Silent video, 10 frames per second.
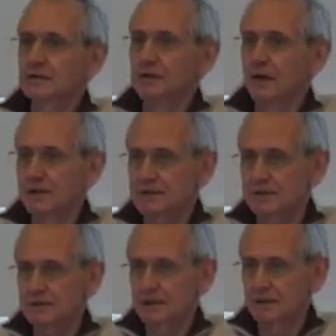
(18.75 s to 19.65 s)
in the health
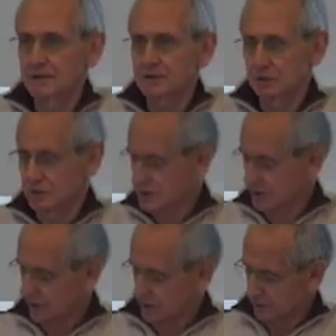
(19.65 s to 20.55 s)
service
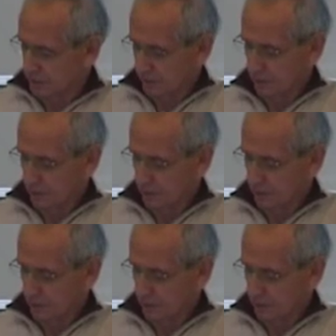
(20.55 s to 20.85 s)
sector.